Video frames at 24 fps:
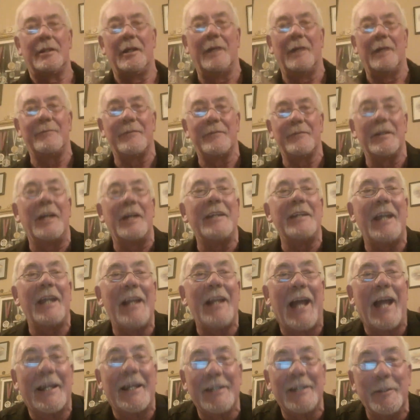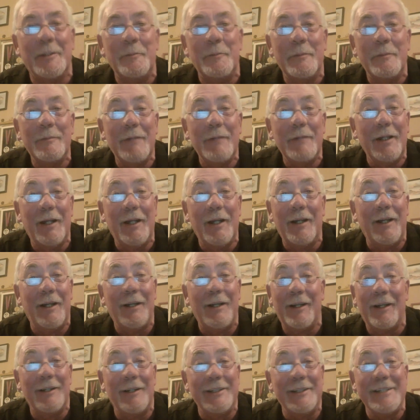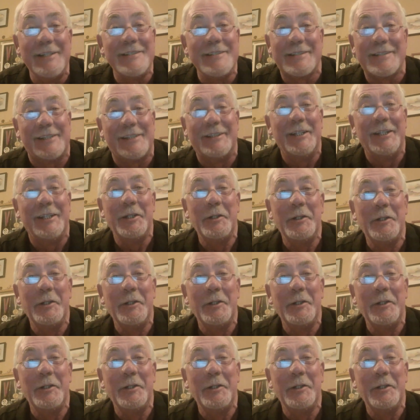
up, and they'd land them. Easy.